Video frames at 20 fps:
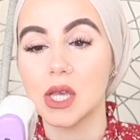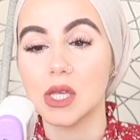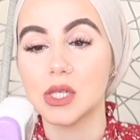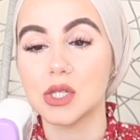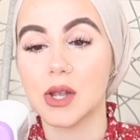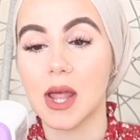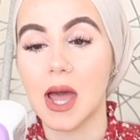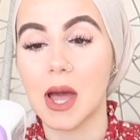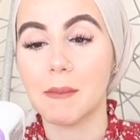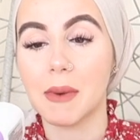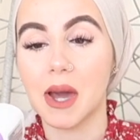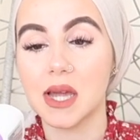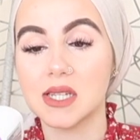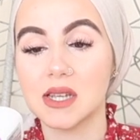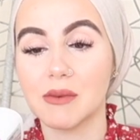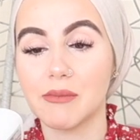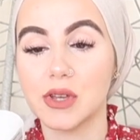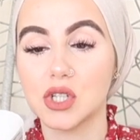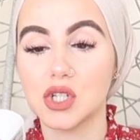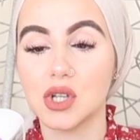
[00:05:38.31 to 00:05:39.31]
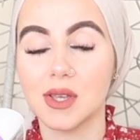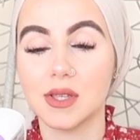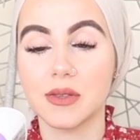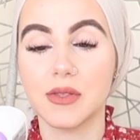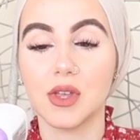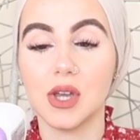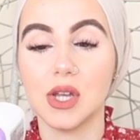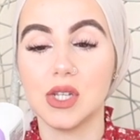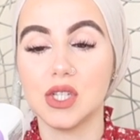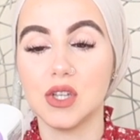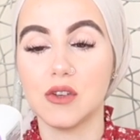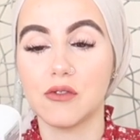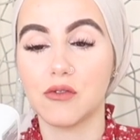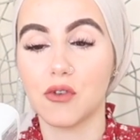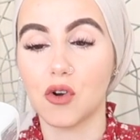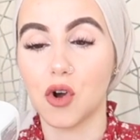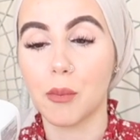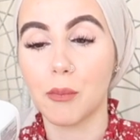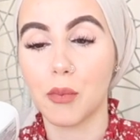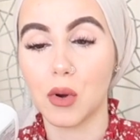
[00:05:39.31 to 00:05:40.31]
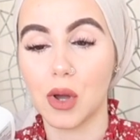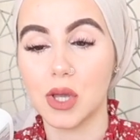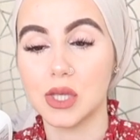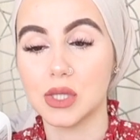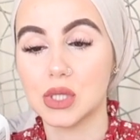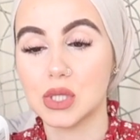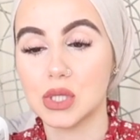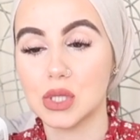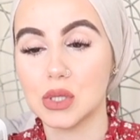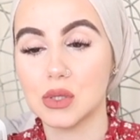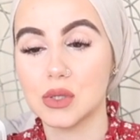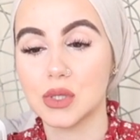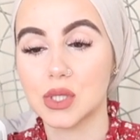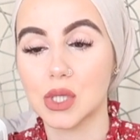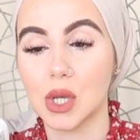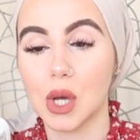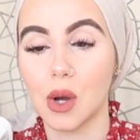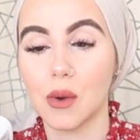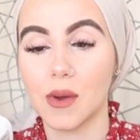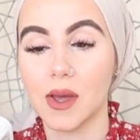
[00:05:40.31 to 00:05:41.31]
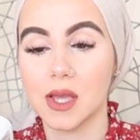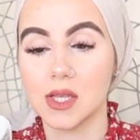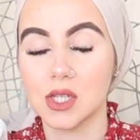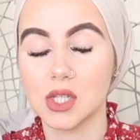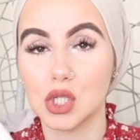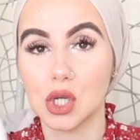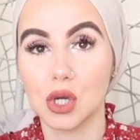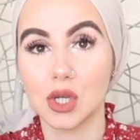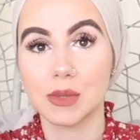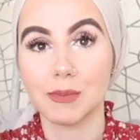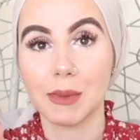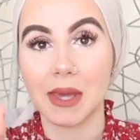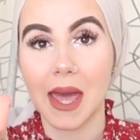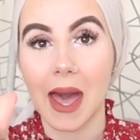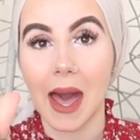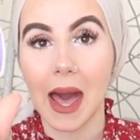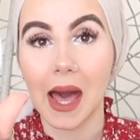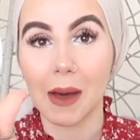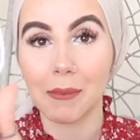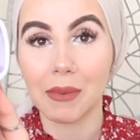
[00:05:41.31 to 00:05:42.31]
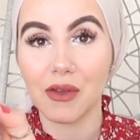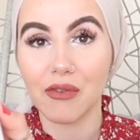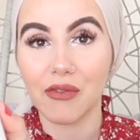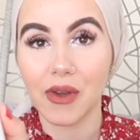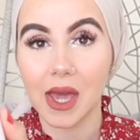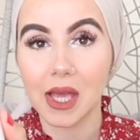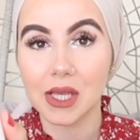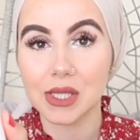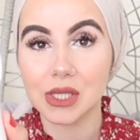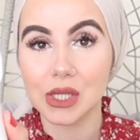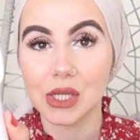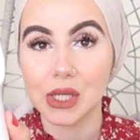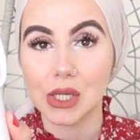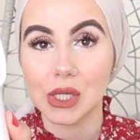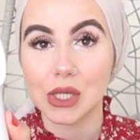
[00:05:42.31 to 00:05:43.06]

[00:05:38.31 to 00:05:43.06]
so now my temperature is 34.2 so it shows me a happy face